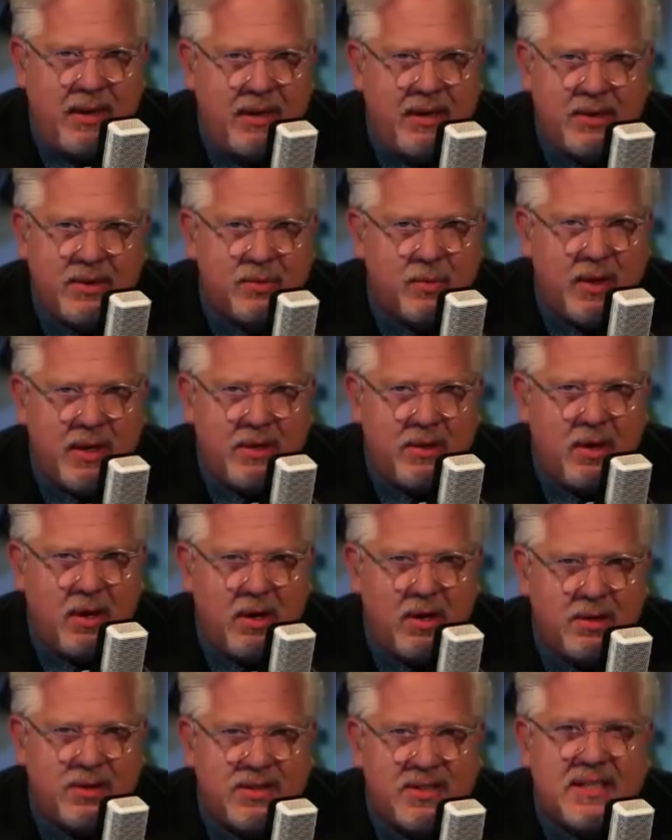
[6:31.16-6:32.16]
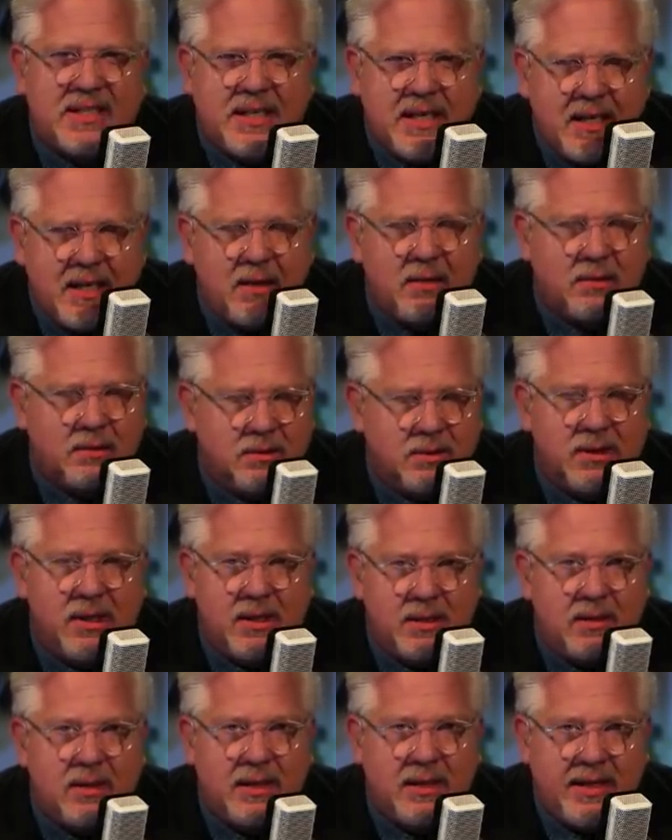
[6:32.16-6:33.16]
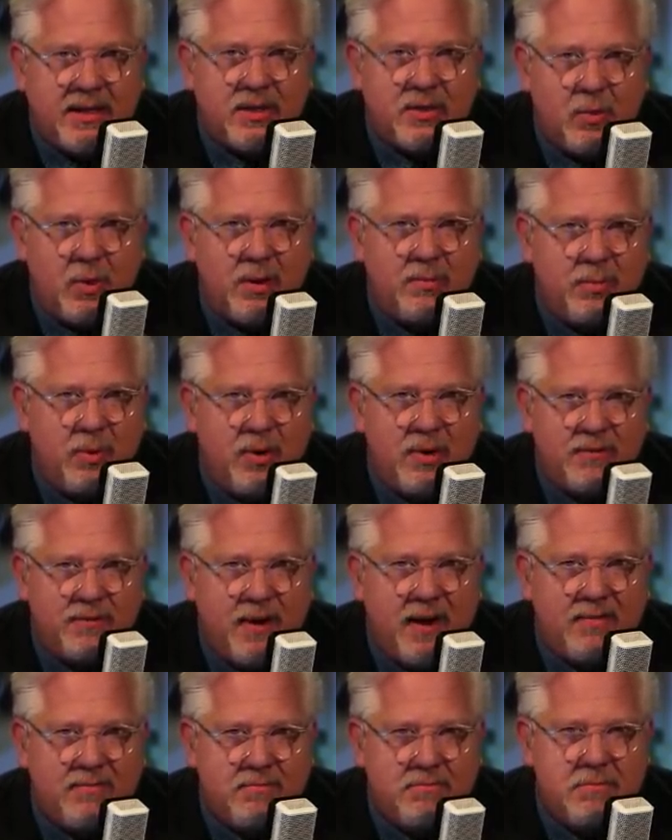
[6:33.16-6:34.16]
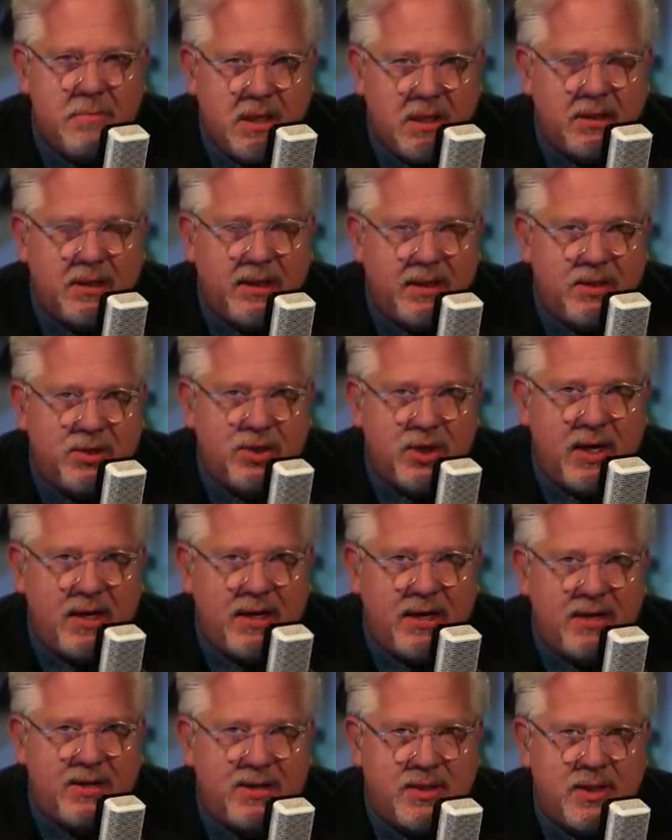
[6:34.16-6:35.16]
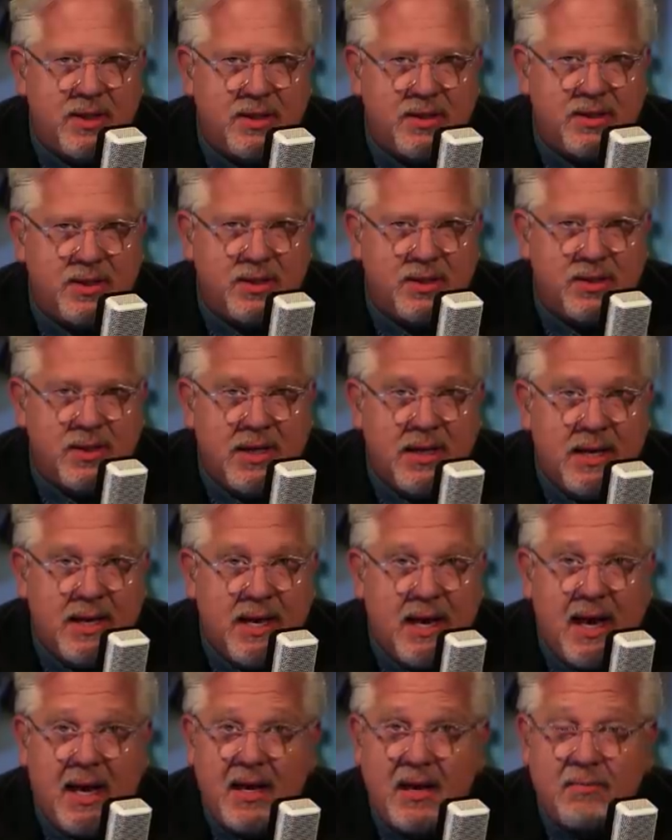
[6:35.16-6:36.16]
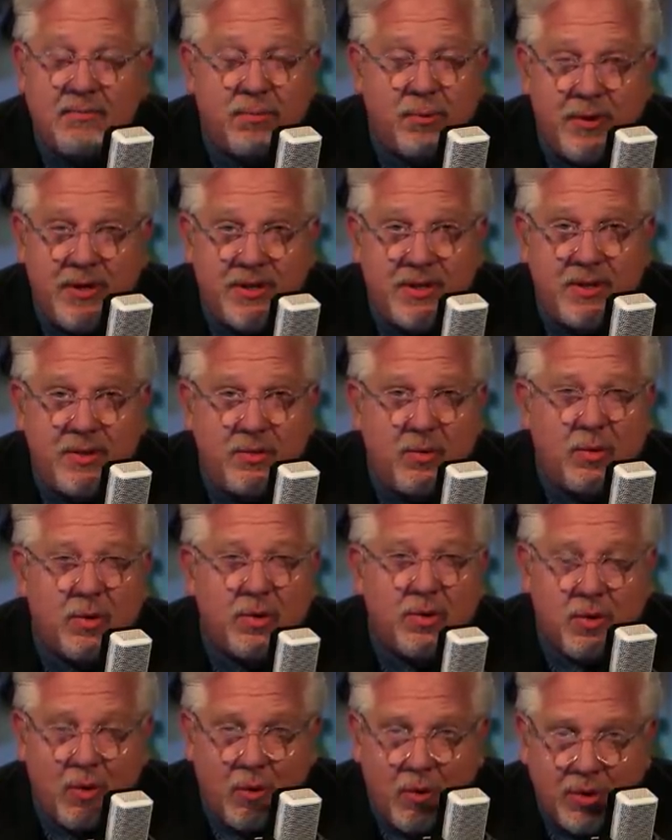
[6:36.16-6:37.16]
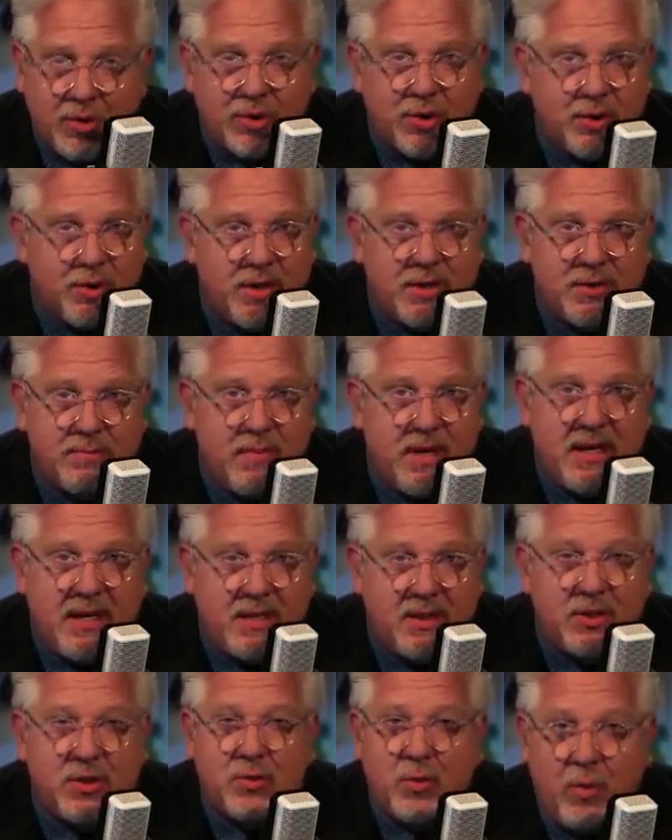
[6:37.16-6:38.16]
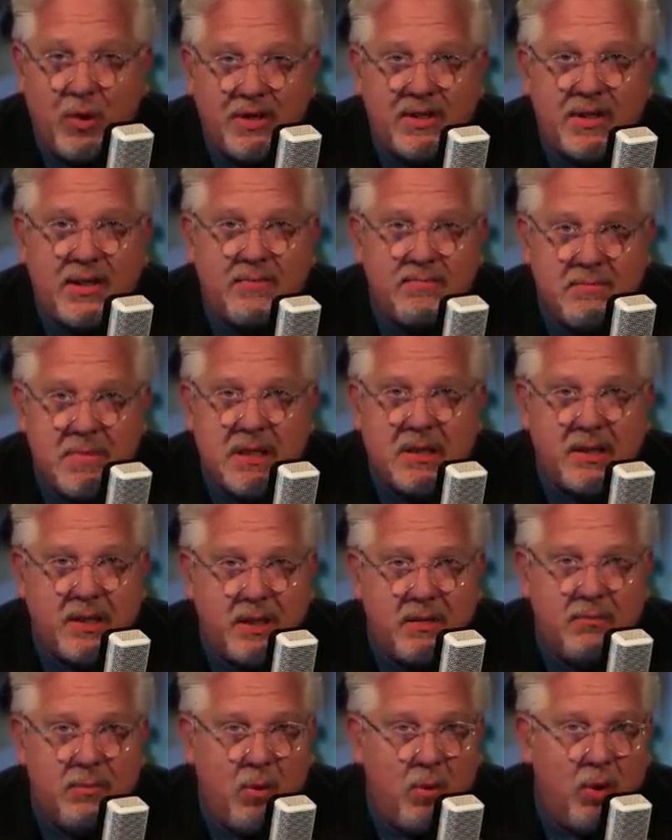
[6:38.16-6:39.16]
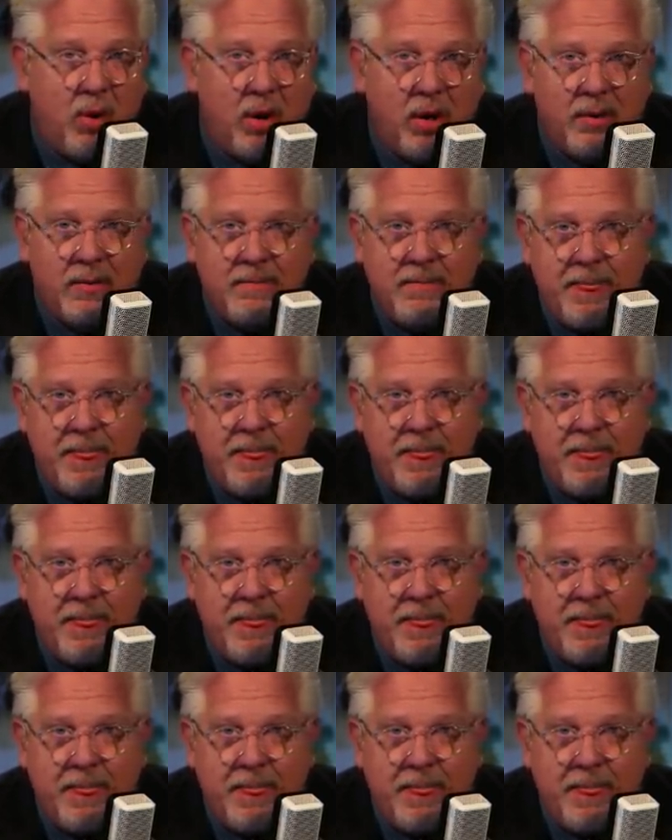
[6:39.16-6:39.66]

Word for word: and his Red Guards killed at least 1.5 million Chinese citizens and imprisoned or tortured as many as 20 million more.